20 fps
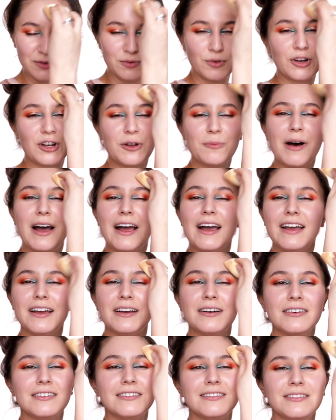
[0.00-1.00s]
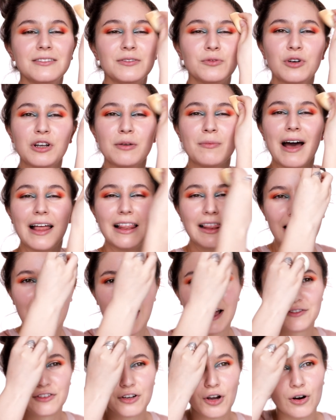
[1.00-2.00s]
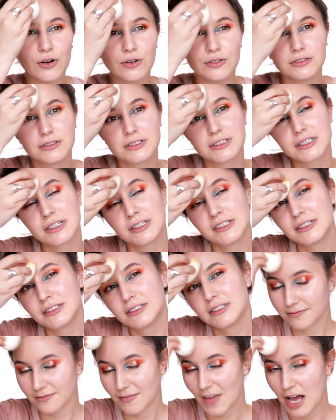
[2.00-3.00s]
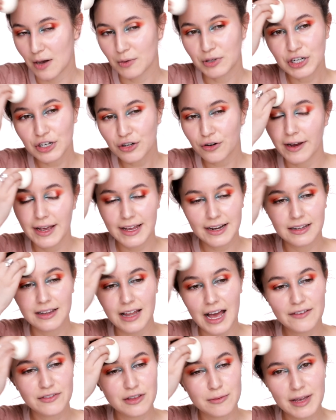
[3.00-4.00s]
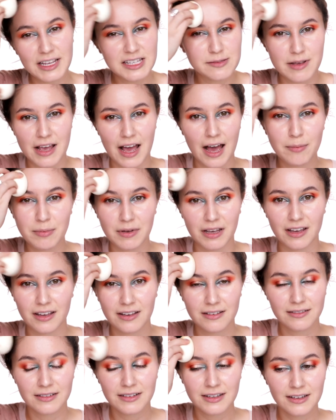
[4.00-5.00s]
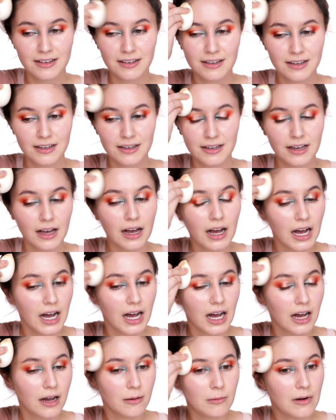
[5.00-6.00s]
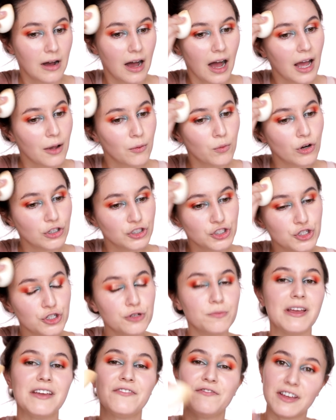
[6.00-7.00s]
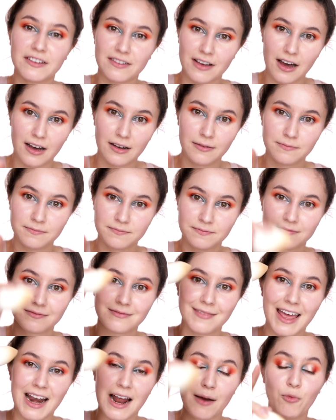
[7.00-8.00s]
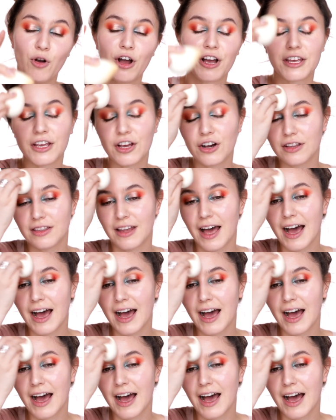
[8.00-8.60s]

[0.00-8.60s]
What are my life goals? I want to create a life that makes me happy. I want to be fitter and I'm working on